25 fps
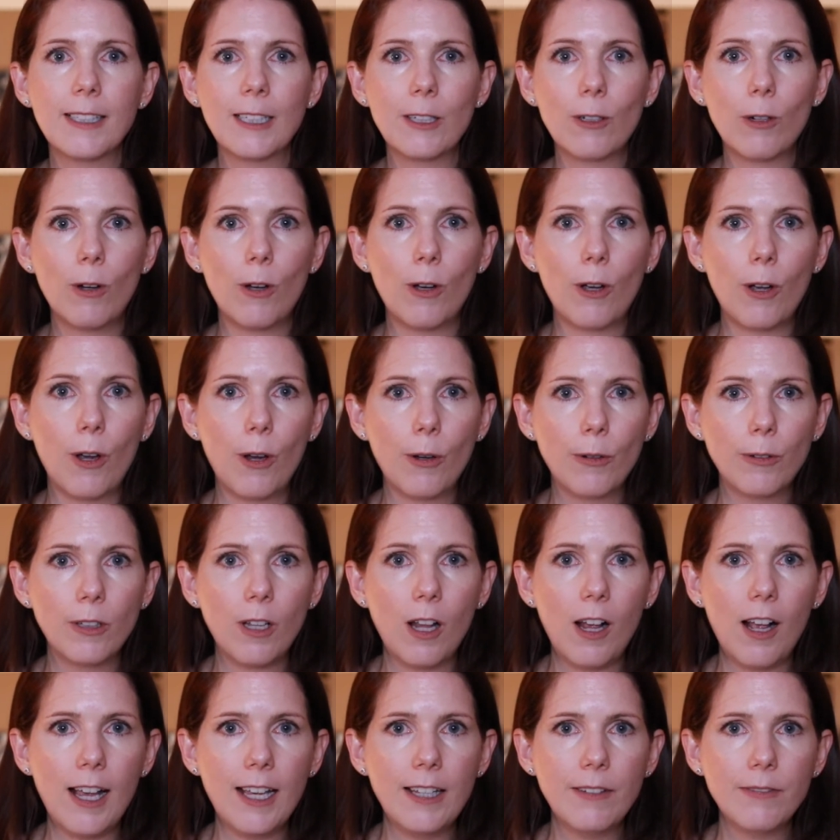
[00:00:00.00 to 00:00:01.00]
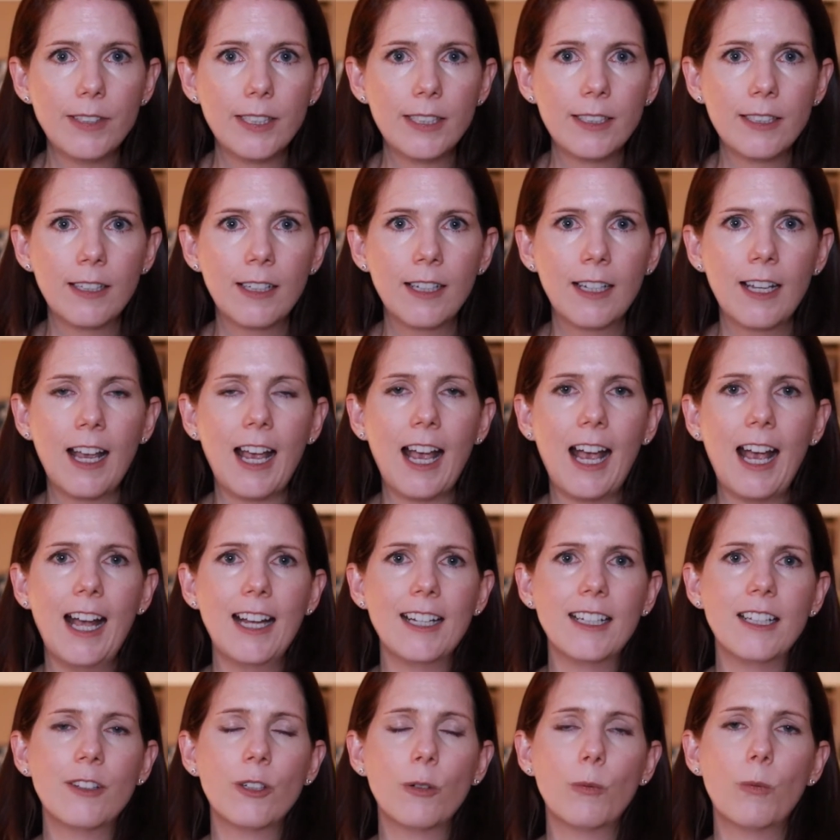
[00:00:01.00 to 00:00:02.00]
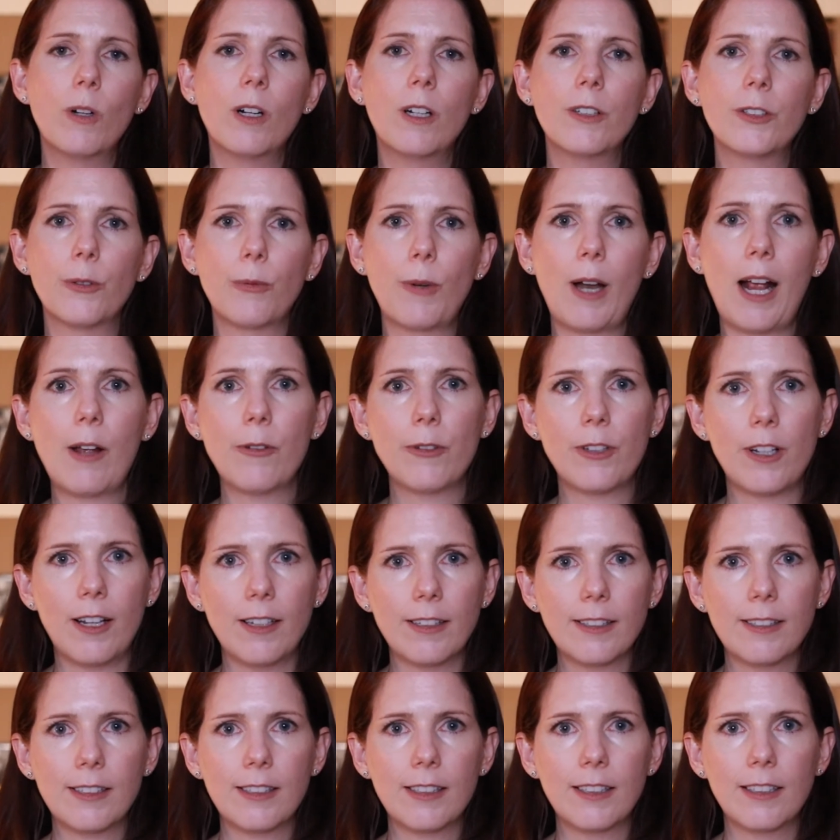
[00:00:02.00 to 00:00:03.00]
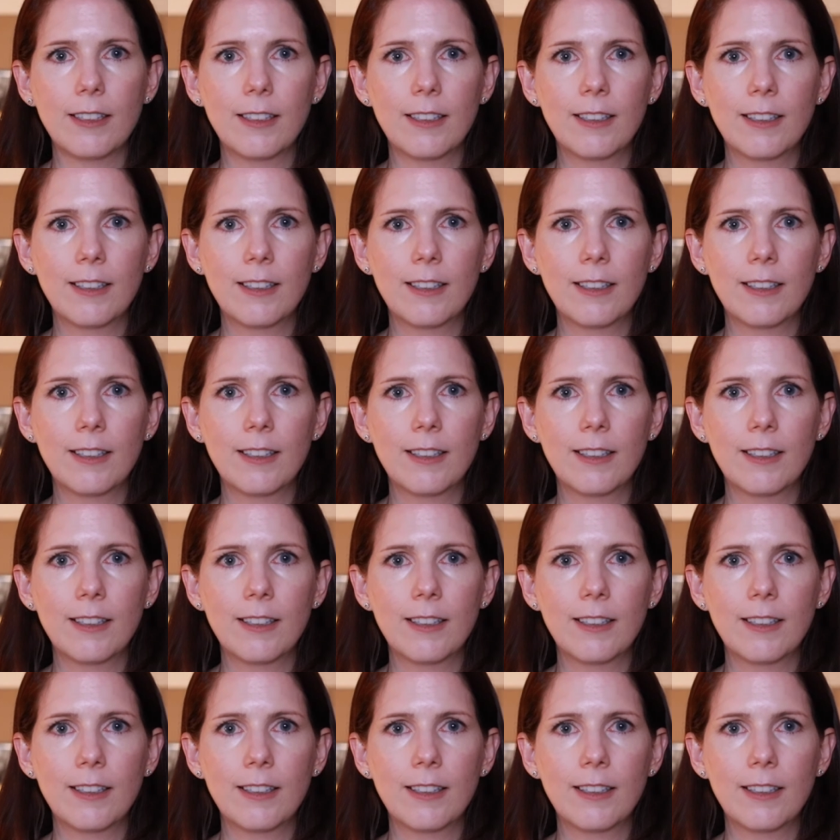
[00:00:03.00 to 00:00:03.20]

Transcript: in our own lives and in the world around us.